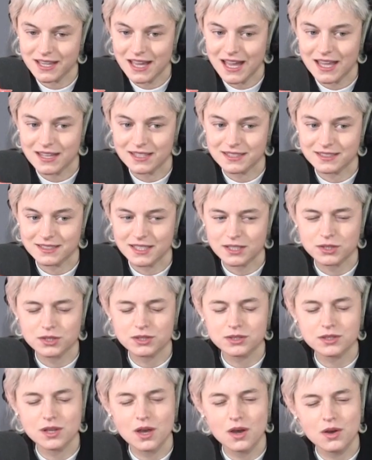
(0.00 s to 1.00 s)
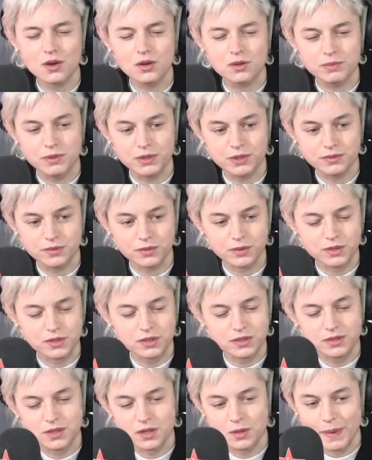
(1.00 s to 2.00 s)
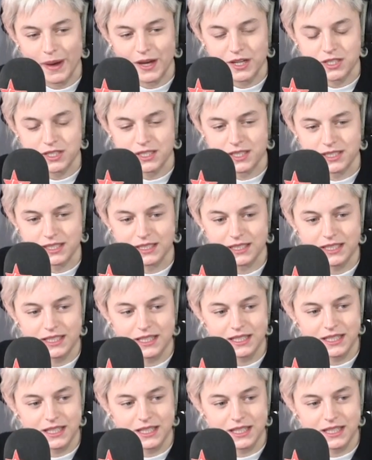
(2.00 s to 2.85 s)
And they're so beautiful and so passionate.